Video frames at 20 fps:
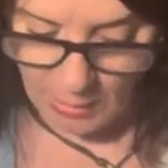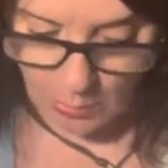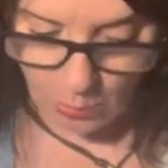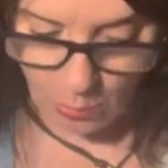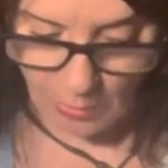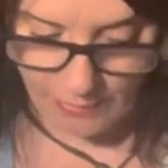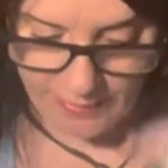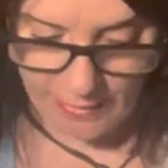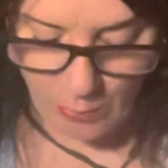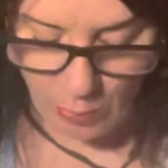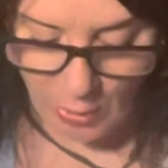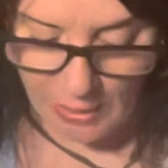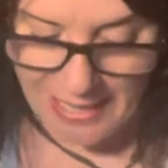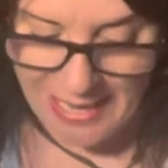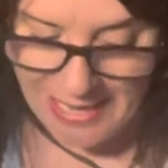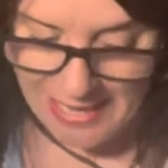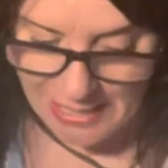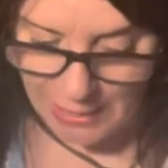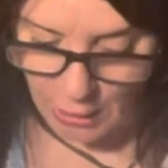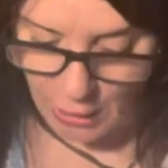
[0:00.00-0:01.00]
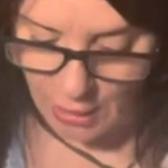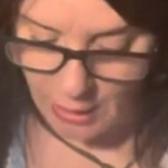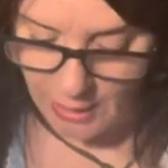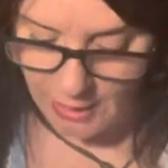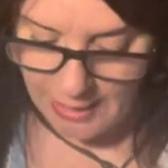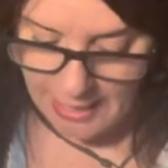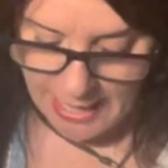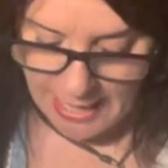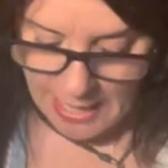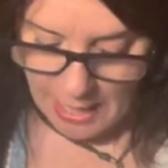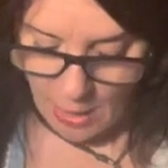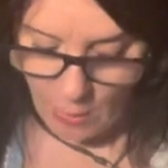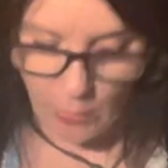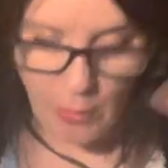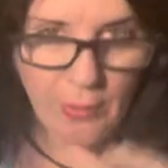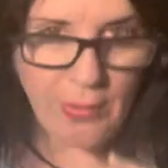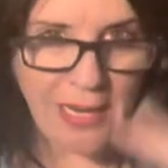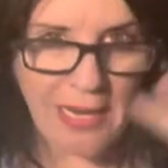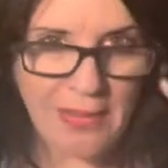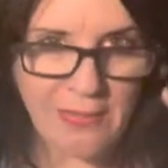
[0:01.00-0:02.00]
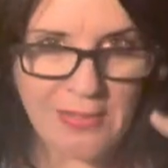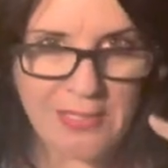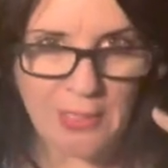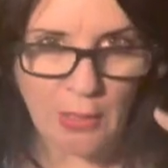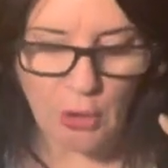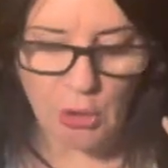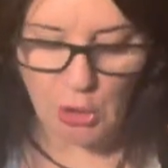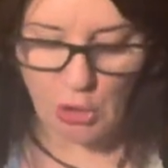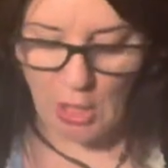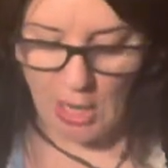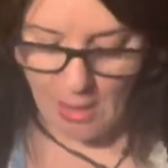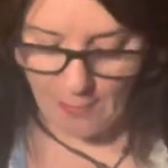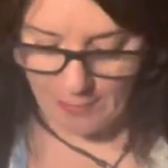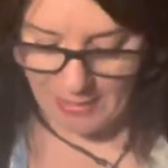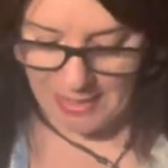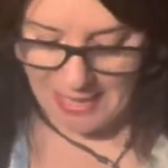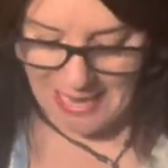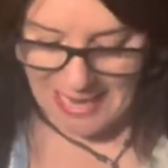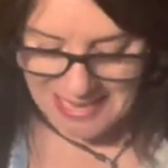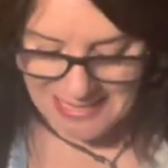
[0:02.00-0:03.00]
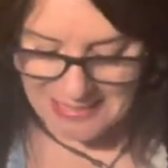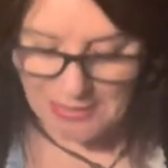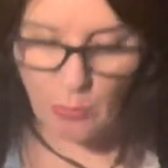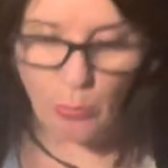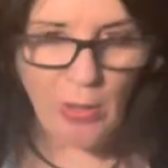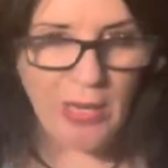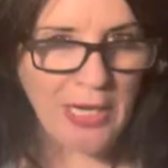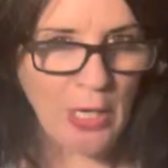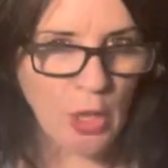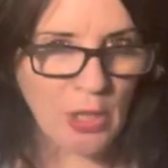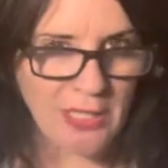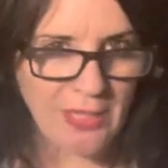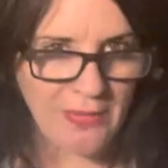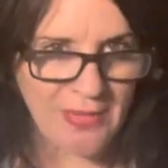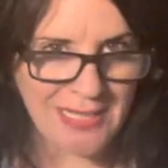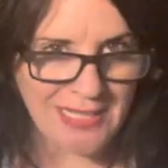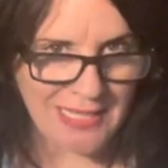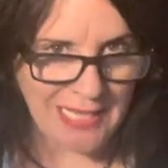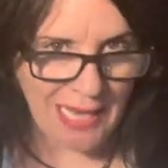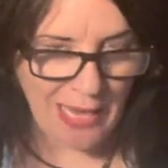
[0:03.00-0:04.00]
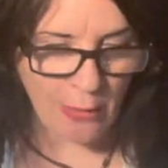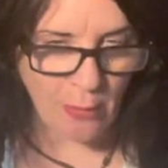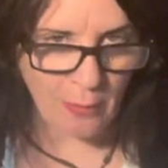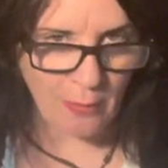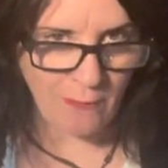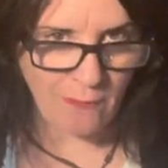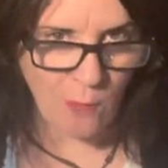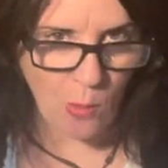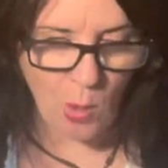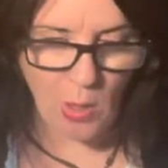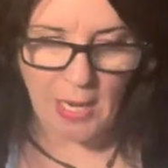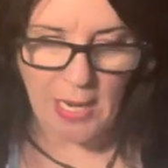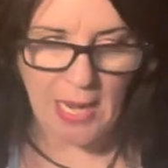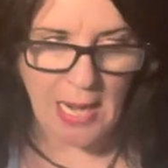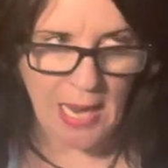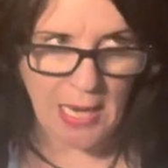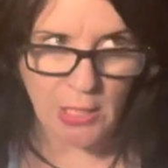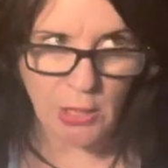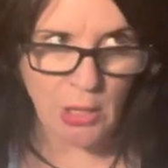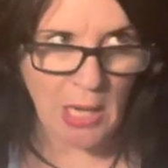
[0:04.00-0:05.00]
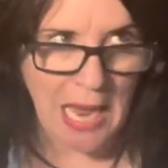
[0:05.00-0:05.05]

when they were here, we were down this little shop and I had, we had looked at these together before and I,